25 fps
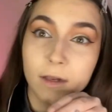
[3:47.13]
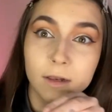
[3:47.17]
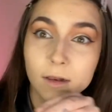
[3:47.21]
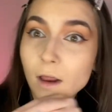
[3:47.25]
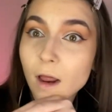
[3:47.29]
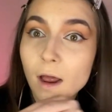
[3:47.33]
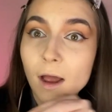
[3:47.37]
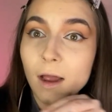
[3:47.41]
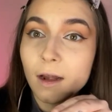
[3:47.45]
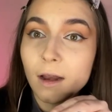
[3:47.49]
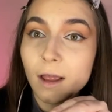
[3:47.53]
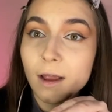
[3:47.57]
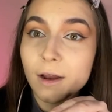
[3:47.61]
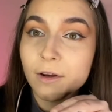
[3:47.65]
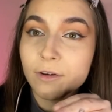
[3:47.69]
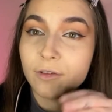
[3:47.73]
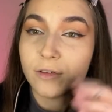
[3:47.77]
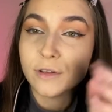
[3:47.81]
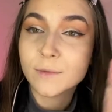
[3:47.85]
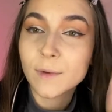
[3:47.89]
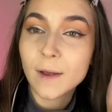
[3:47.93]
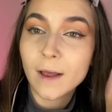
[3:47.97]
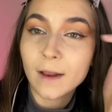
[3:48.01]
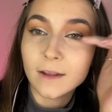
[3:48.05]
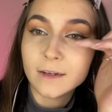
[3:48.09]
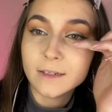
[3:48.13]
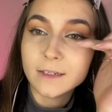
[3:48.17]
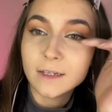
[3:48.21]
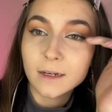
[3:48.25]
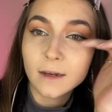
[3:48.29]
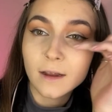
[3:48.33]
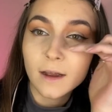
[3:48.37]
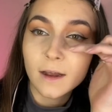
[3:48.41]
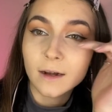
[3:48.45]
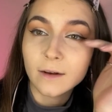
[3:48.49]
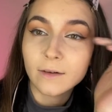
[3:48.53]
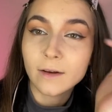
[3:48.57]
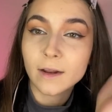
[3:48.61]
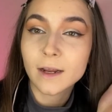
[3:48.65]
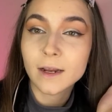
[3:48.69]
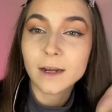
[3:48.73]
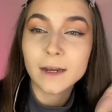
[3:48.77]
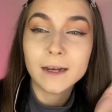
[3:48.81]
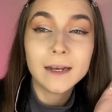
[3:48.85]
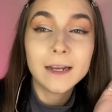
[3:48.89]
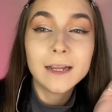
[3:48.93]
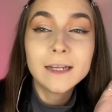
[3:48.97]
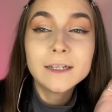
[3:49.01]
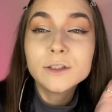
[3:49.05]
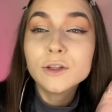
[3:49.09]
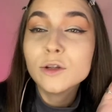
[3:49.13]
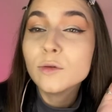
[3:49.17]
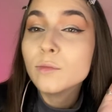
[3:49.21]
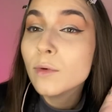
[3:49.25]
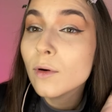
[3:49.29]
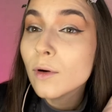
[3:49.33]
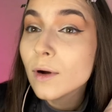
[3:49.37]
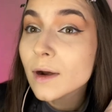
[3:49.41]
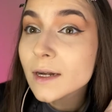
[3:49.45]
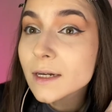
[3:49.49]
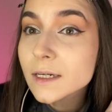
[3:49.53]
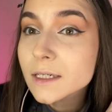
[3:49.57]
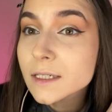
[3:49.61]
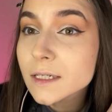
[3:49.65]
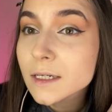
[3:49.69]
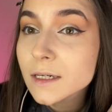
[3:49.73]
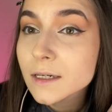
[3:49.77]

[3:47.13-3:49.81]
the eyeliner as well and did kind of like a little point,